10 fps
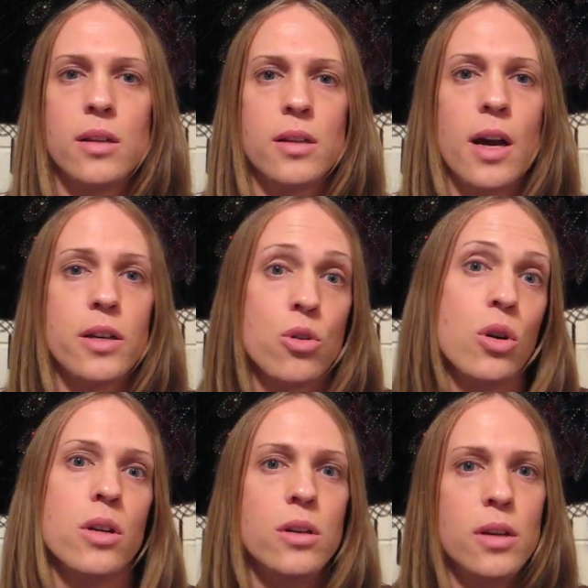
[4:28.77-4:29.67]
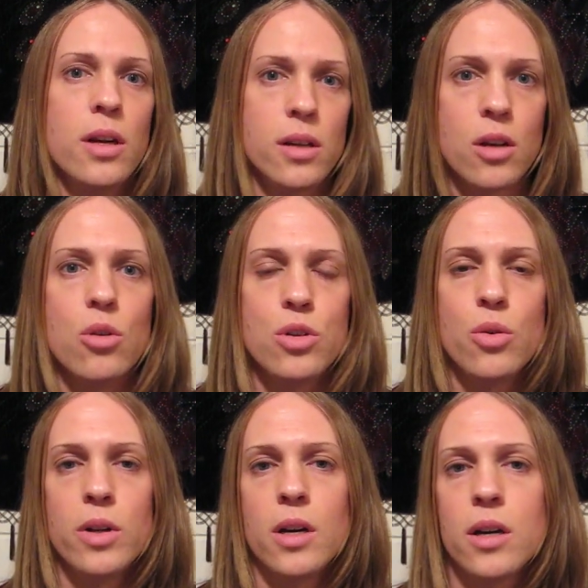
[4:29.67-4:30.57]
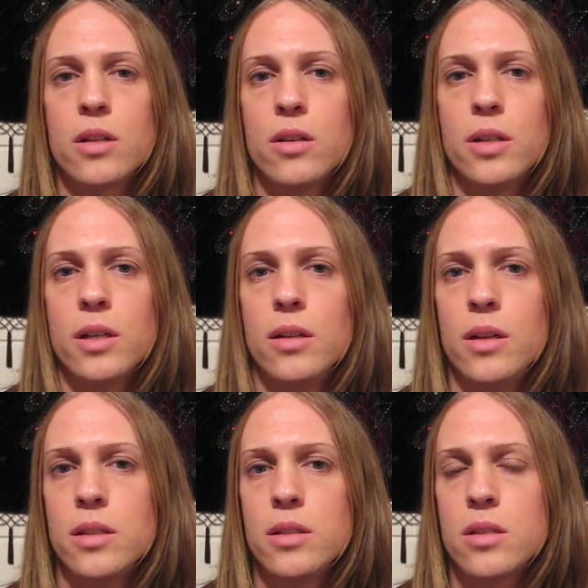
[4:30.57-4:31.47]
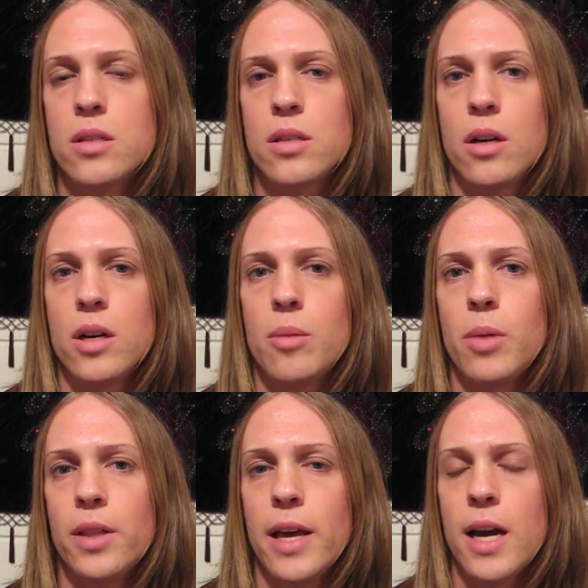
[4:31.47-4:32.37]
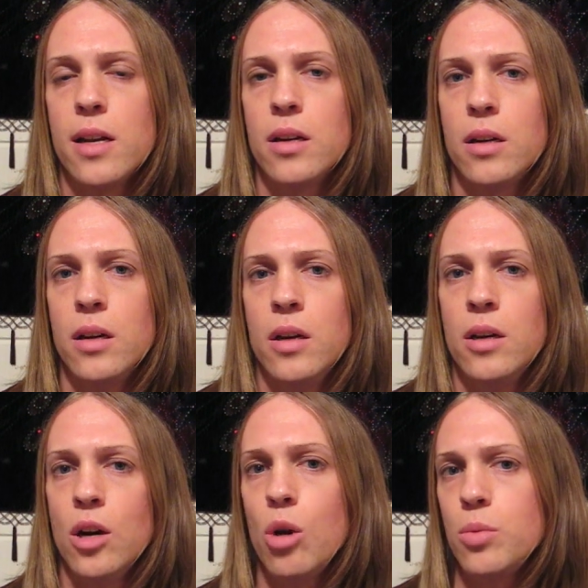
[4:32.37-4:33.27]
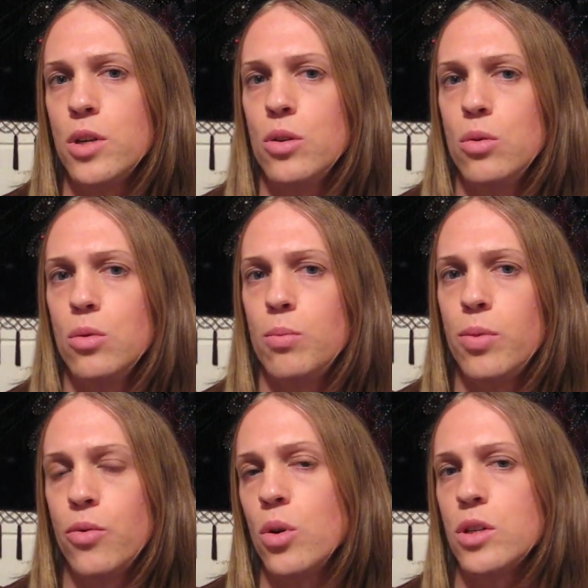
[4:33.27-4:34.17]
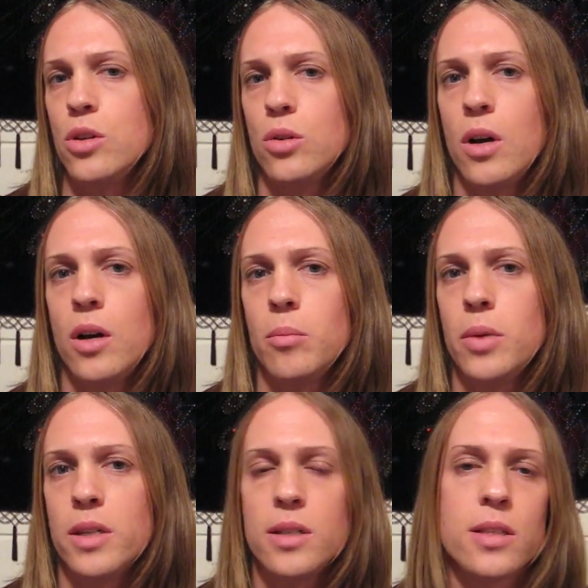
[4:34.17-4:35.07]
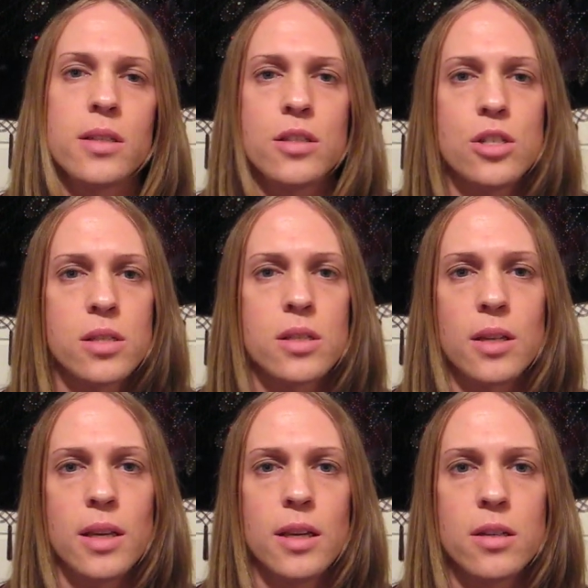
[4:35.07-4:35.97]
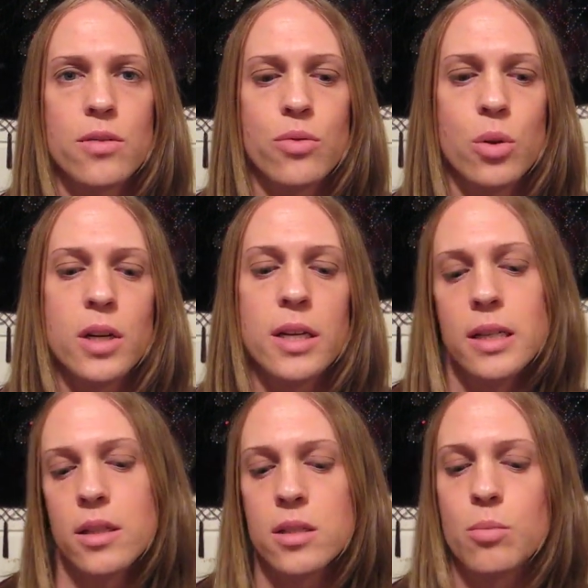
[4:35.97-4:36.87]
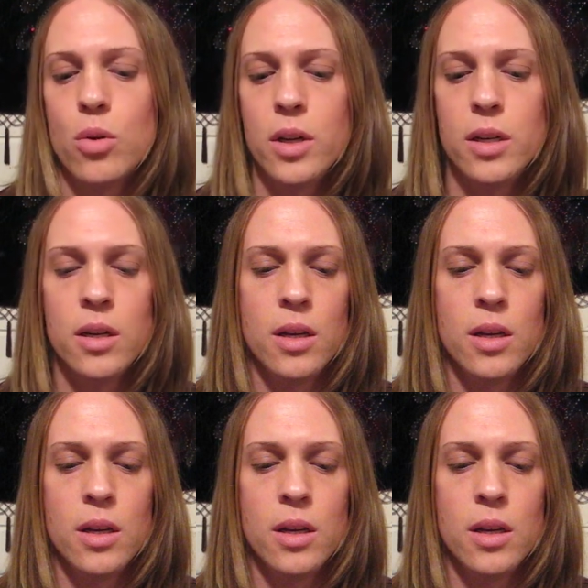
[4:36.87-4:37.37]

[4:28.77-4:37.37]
I could go to a doctor and start up on that, and hope to before too long, but just can't afford it at this point.